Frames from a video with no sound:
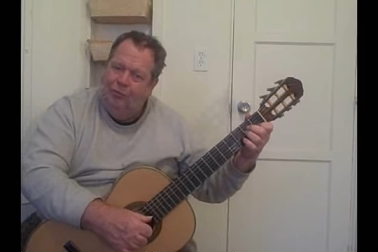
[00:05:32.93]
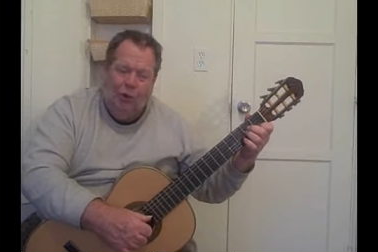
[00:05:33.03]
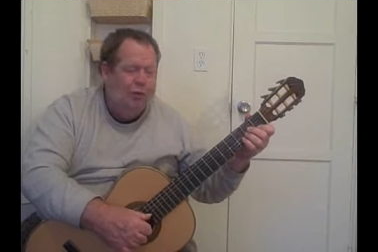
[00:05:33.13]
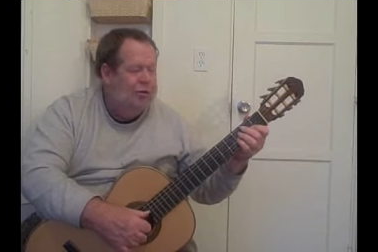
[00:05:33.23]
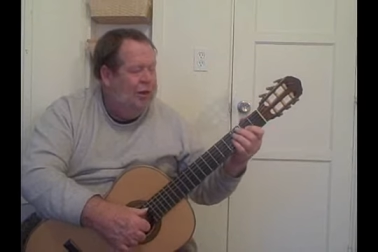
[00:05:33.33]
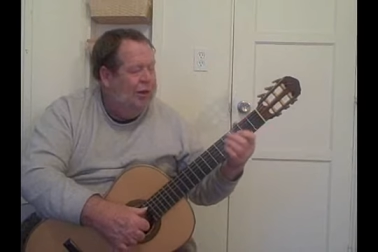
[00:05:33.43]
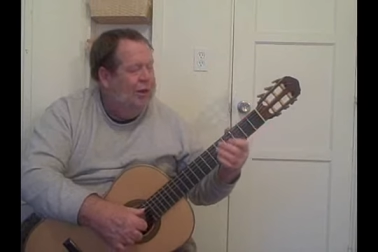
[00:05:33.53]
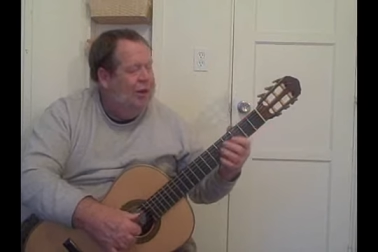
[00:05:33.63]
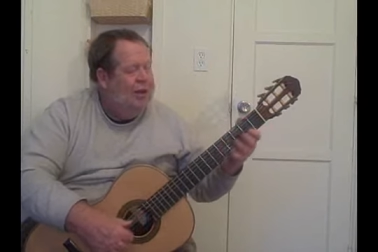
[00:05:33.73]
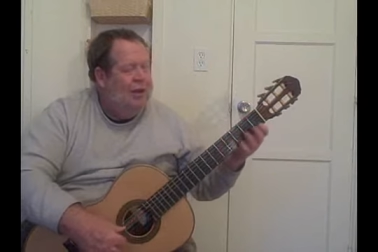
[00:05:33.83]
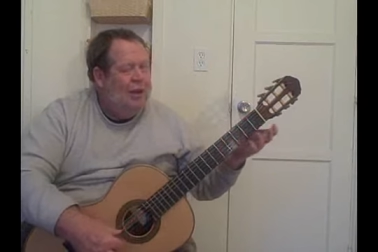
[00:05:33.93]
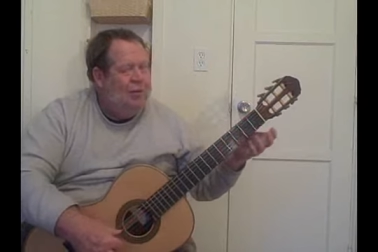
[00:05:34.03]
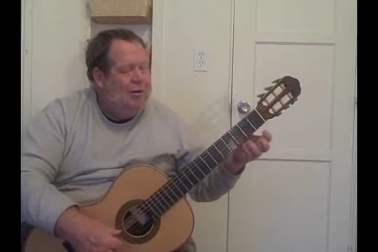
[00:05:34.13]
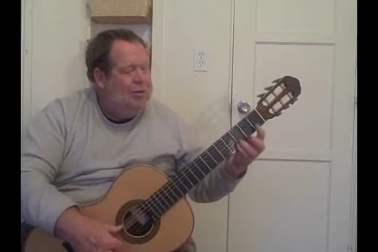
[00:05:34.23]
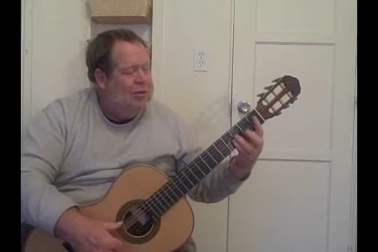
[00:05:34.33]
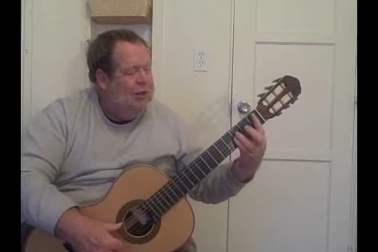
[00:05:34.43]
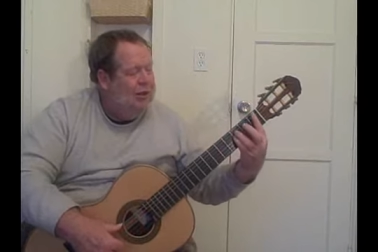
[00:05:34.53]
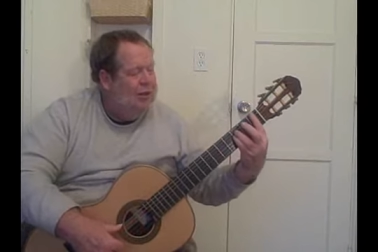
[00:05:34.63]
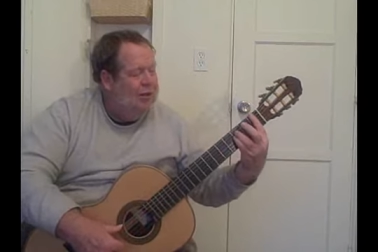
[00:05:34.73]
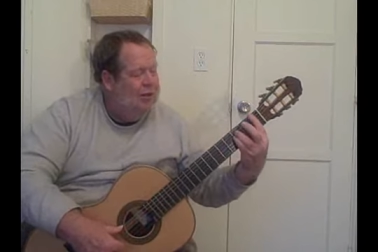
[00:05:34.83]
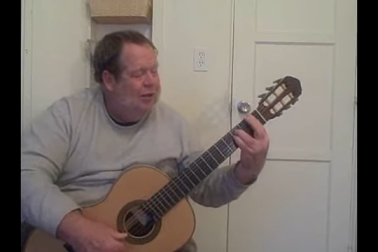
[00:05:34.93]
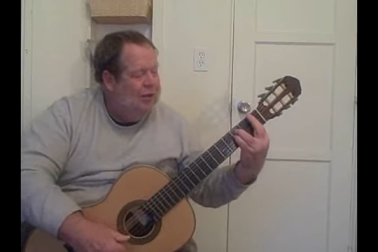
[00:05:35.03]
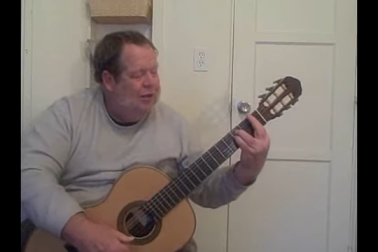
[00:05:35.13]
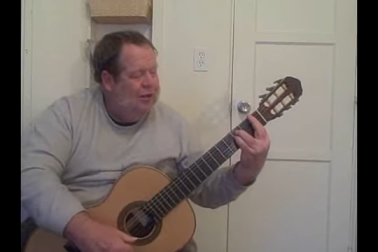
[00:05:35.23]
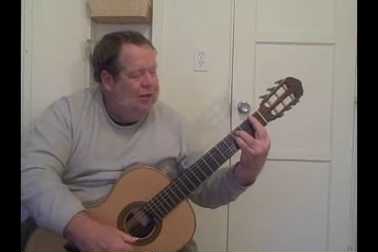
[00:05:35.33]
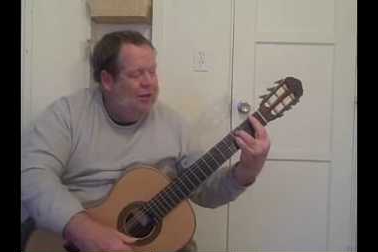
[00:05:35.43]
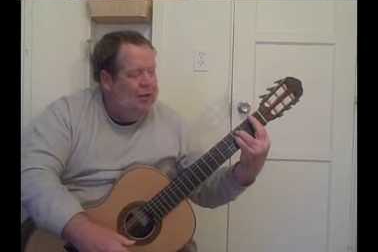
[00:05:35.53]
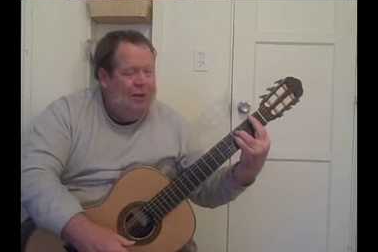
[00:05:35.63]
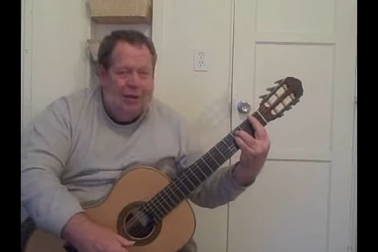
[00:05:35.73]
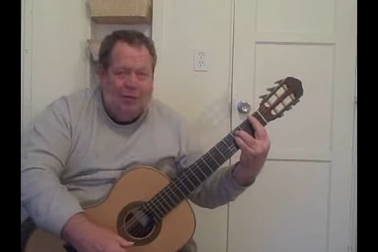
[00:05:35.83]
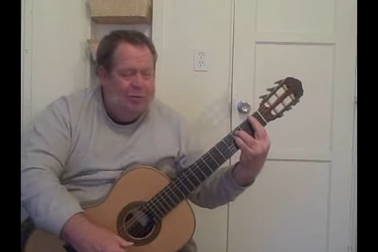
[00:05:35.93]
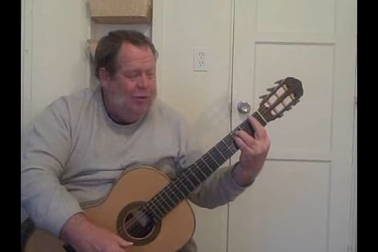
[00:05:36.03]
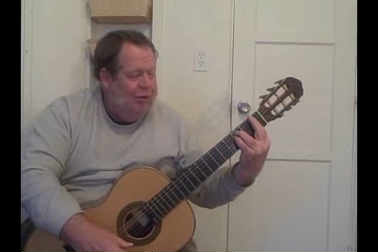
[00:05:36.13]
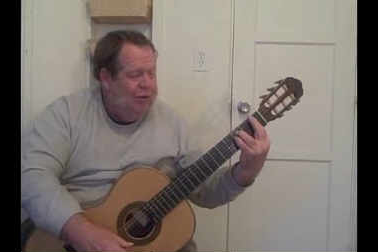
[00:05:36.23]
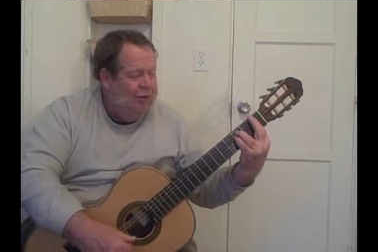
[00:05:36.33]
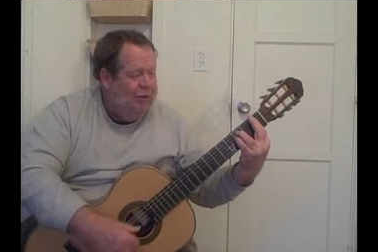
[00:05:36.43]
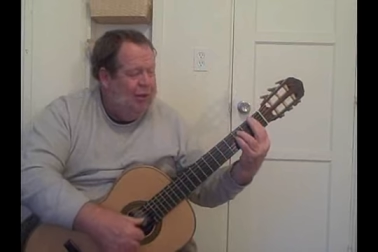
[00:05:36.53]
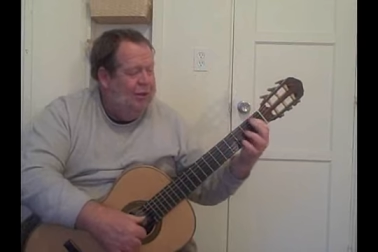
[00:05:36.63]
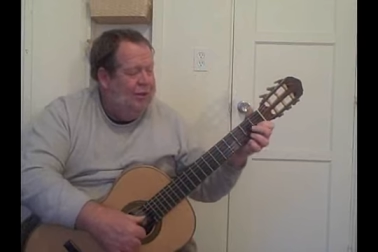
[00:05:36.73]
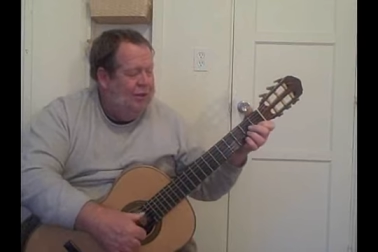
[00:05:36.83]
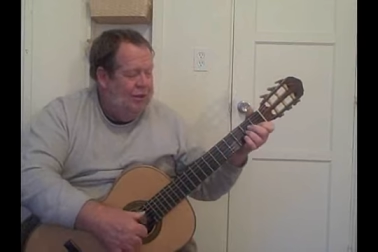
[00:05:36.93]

oh sorry, I made a mistake. That would be your 3,